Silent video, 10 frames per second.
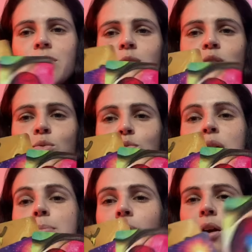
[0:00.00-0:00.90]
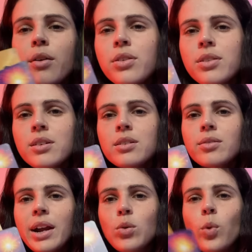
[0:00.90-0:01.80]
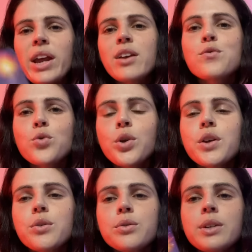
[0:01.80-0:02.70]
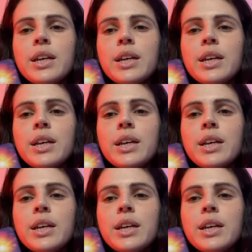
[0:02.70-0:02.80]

There's a rebirth, right? Waiting for you.